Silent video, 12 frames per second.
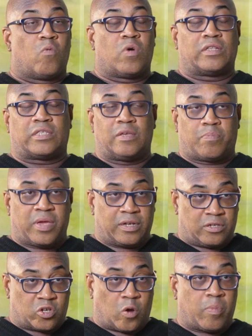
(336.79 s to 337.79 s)
Once he
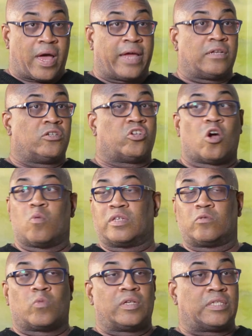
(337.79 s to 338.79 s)
picked Joe Biden, Joe was
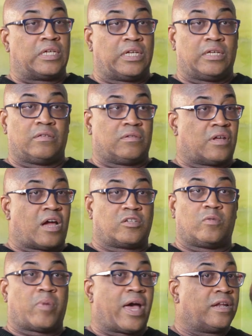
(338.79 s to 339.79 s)
in one city,
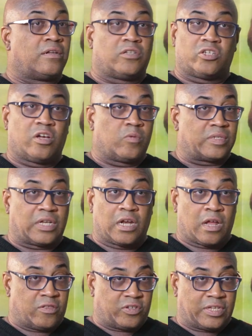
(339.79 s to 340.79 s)
Dr. Biden, Joe was in
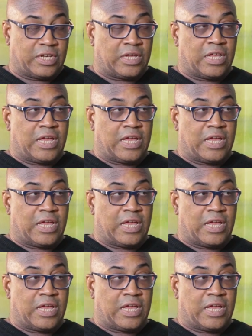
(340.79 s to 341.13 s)
another city.